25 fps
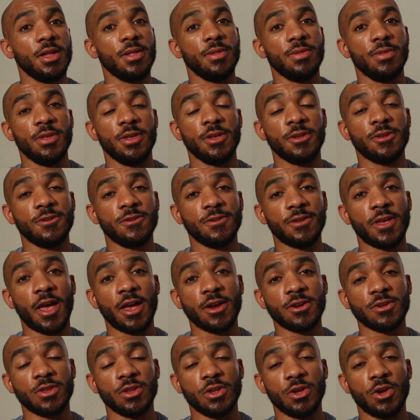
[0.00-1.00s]
This is
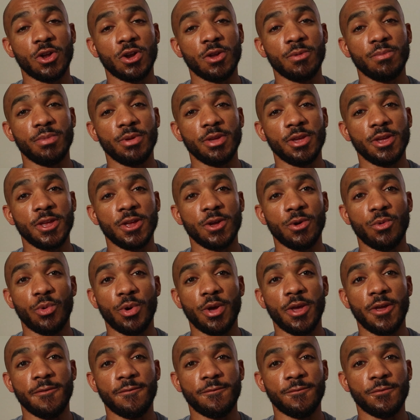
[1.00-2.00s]
actually going to be a
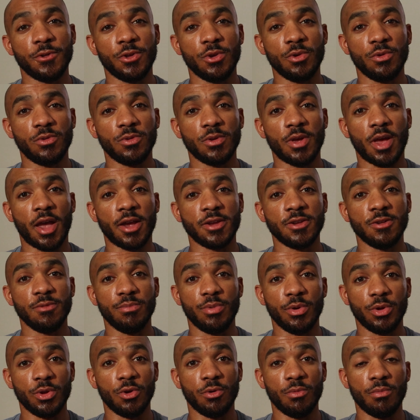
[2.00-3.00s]
way for you to actually
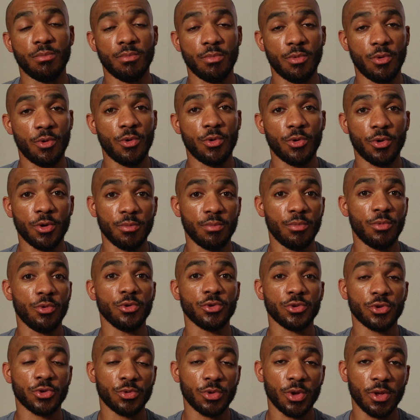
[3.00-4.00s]
build up more and
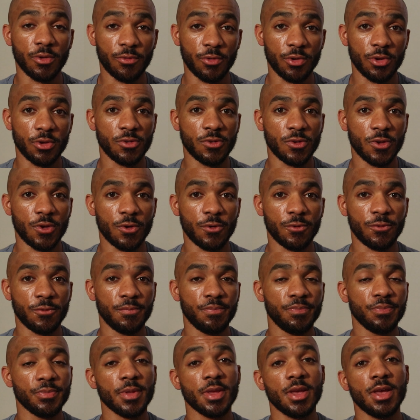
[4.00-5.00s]
more strength for
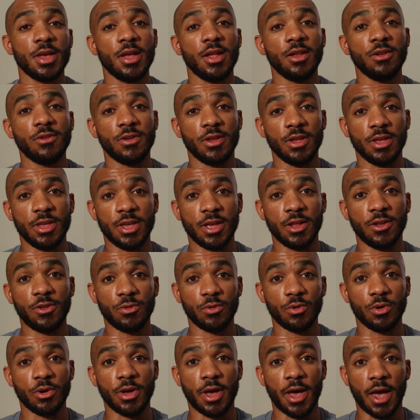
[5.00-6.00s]
yourself to get
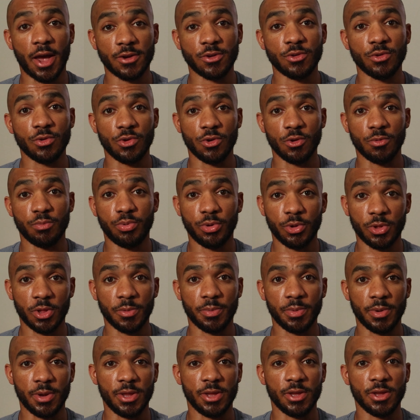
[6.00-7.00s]
to an actual good
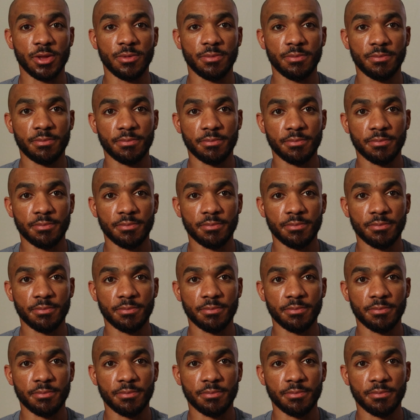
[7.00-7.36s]
pull-up in the end.